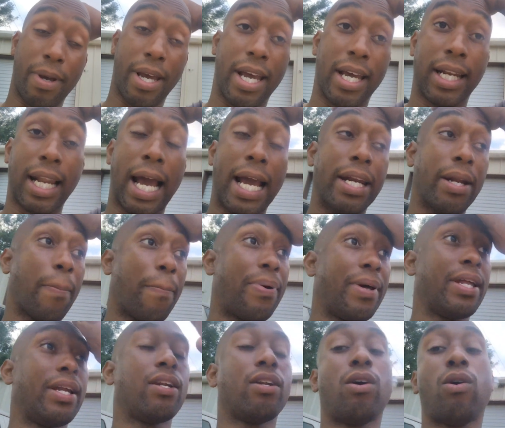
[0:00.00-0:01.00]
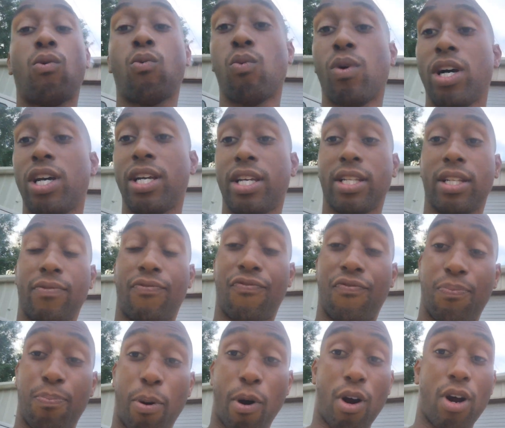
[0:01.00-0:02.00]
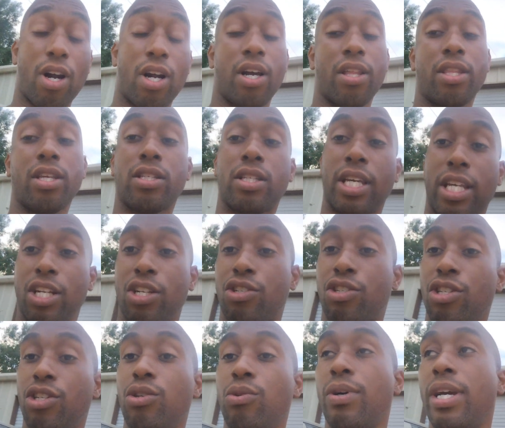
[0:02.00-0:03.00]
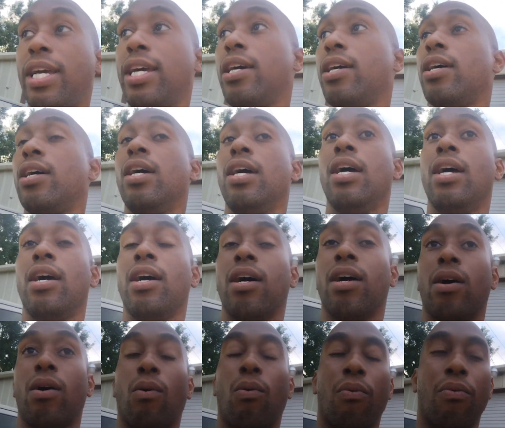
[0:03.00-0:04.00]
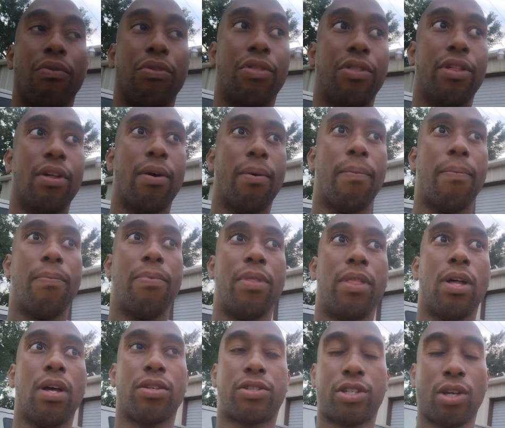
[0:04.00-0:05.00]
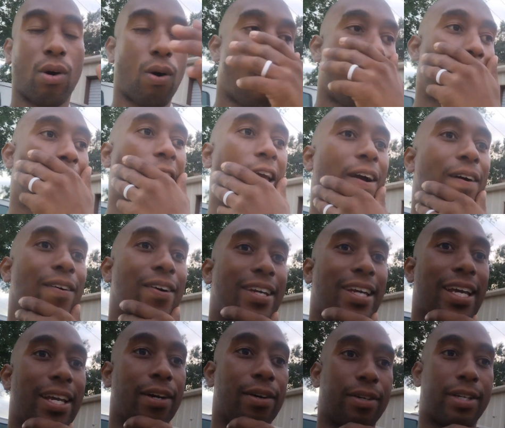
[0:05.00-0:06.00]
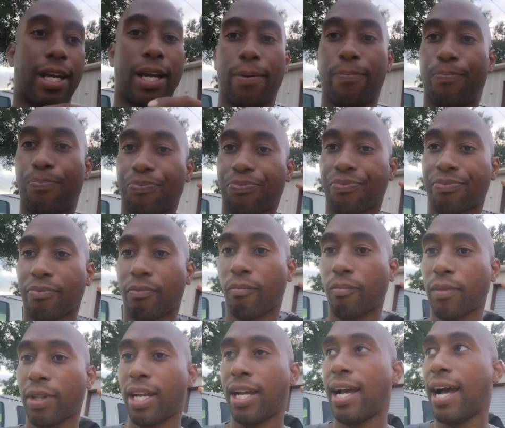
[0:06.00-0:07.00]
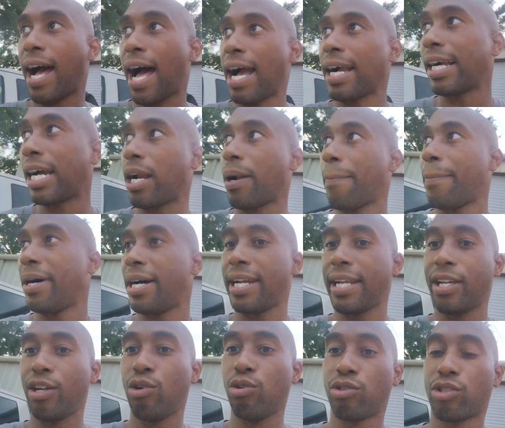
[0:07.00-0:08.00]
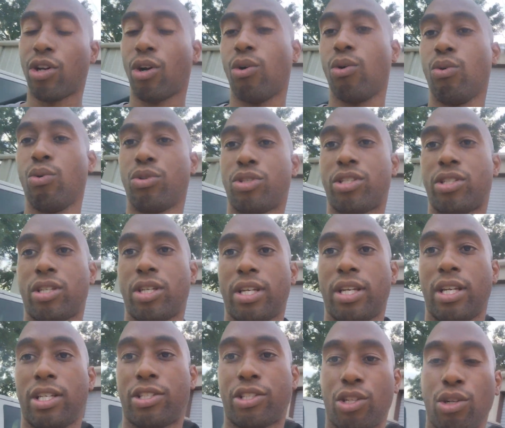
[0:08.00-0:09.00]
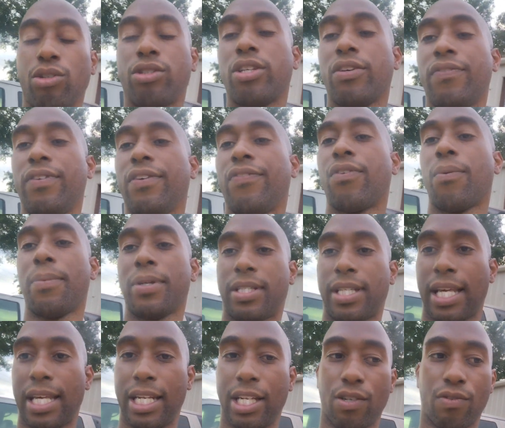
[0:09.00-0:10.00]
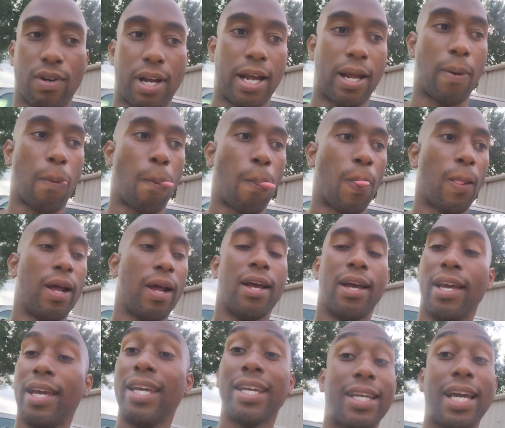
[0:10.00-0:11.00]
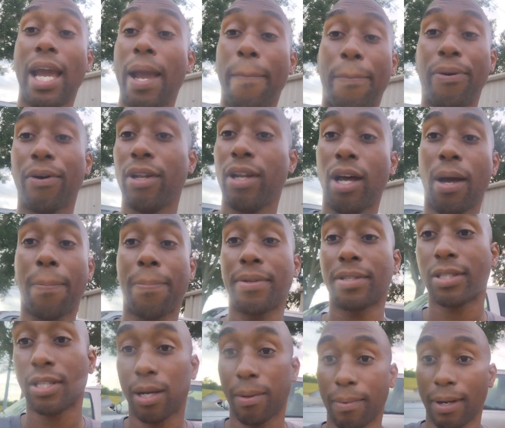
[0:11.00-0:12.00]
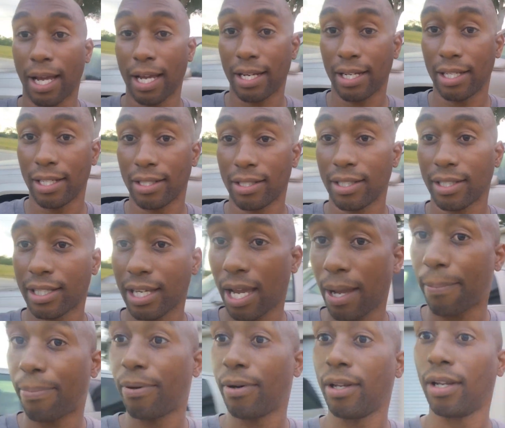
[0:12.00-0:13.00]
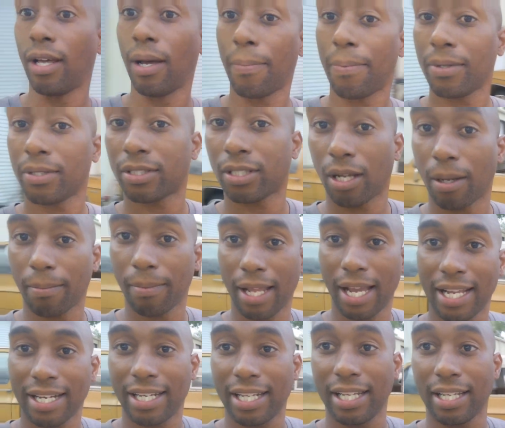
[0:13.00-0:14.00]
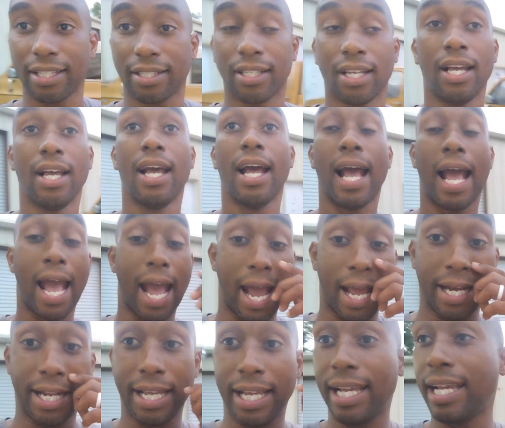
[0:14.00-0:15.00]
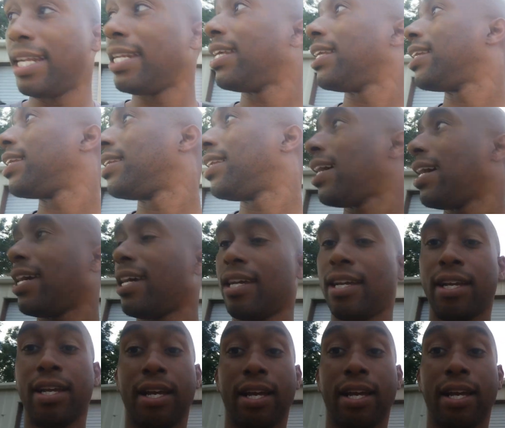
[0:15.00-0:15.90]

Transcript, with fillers: man. Like, depending on what part of this industry you in, the, the so okay, okay, okay. I got a buddy who tows exclusively for Mercedes, right? He can't pull up in something like this. He can't pull up in something like this. At the end of the day,